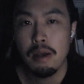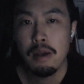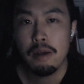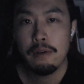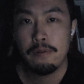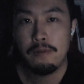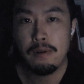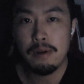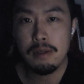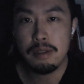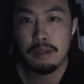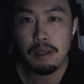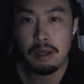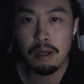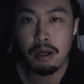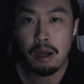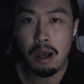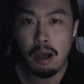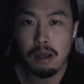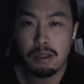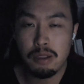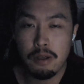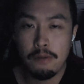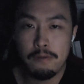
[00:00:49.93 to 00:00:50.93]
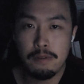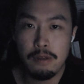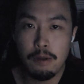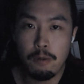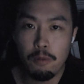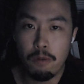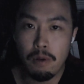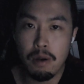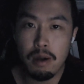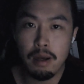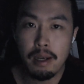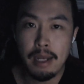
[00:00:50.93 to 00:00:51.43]
First, the cause of the
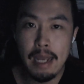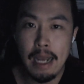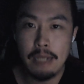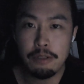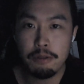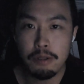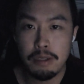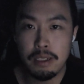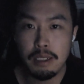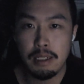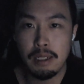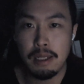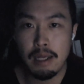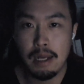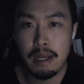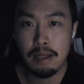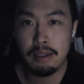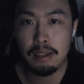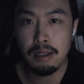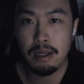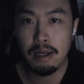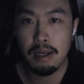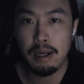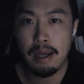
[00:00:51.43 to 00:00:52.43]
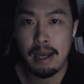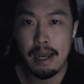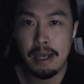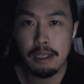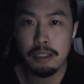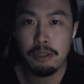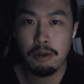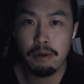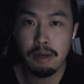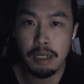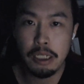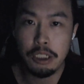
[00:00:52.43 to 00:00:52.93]
war, casualty and
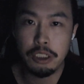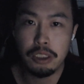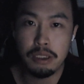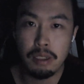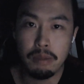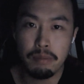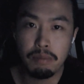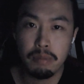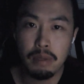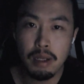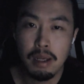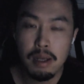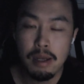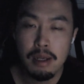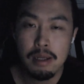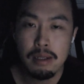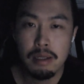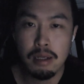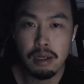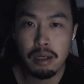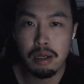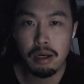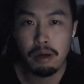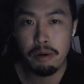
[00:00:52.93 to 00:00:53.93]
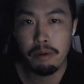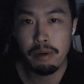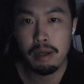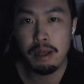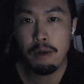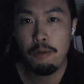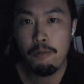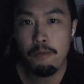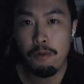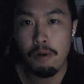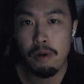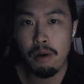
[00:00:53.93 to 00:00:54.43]
isolation. The
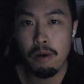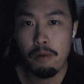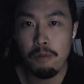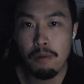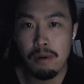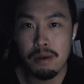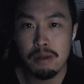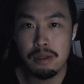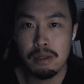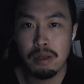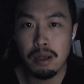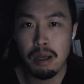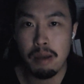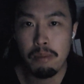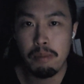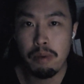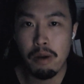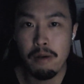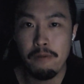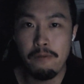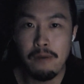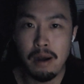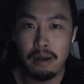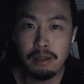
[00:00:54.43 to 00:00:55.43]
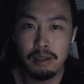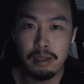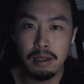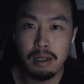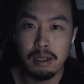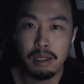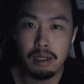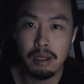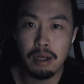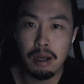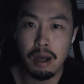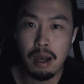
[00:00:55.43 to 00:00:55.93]
Korean War was a
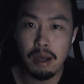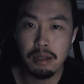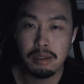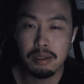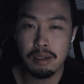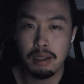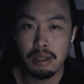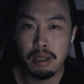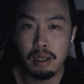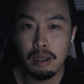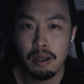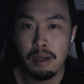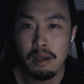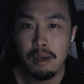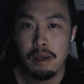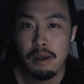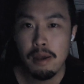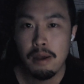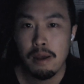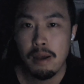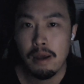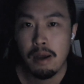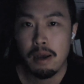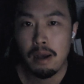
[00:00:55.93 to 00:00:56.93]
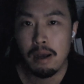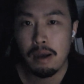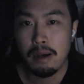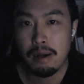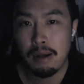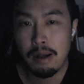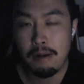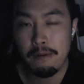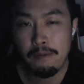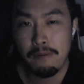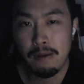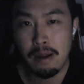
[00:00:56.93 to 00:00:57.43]
profoundly costly
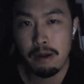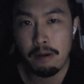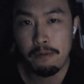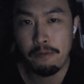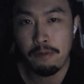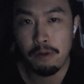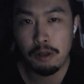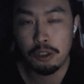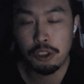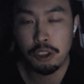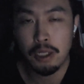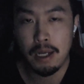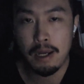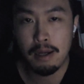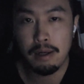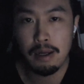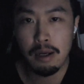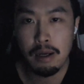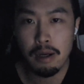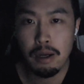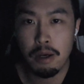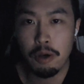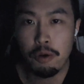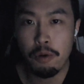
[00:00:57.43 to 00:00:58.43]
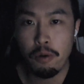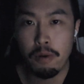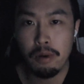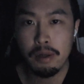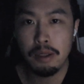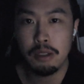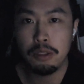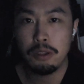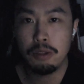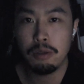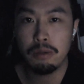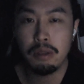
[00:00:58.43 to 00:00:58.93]
conflict for China.
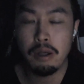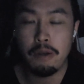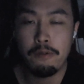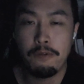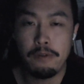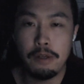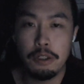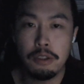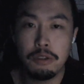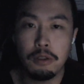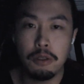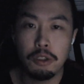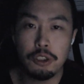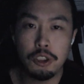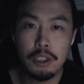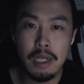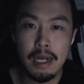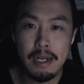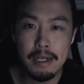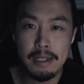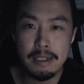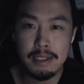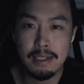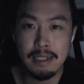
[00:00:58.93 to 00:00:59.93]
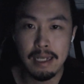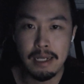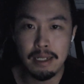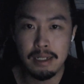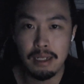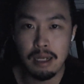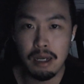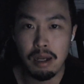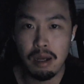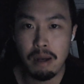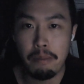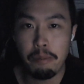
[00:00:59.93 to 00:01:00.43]
According to the official Chinese
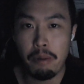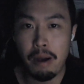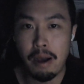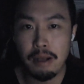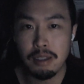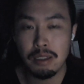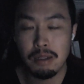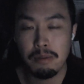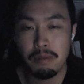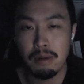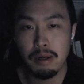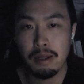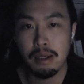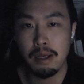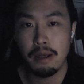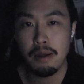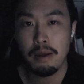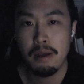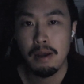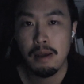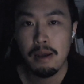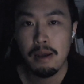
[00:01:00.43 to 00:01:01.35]
data, approximately